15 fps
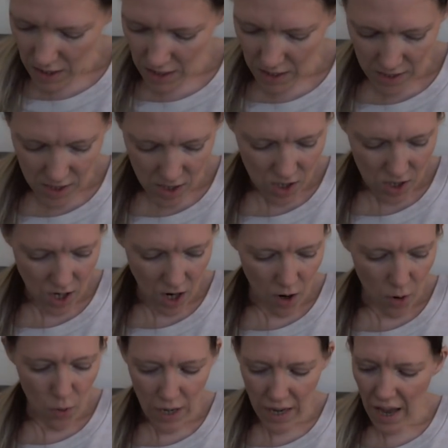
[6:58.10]
it's
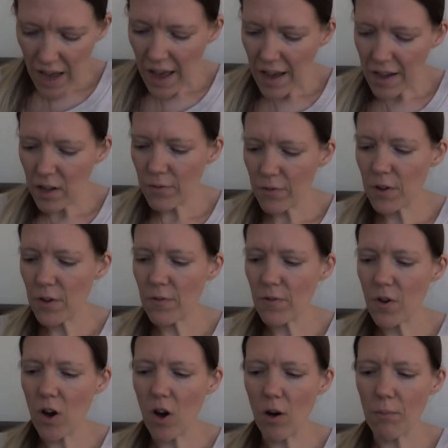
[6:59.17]
okay if you've
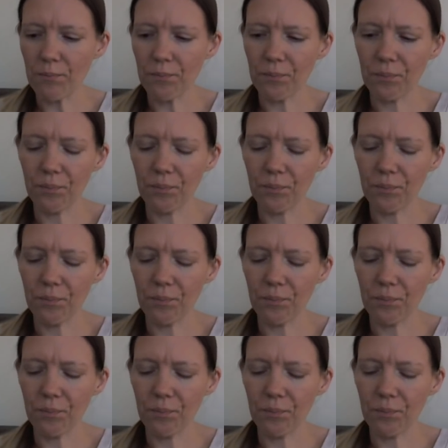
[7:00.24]
got,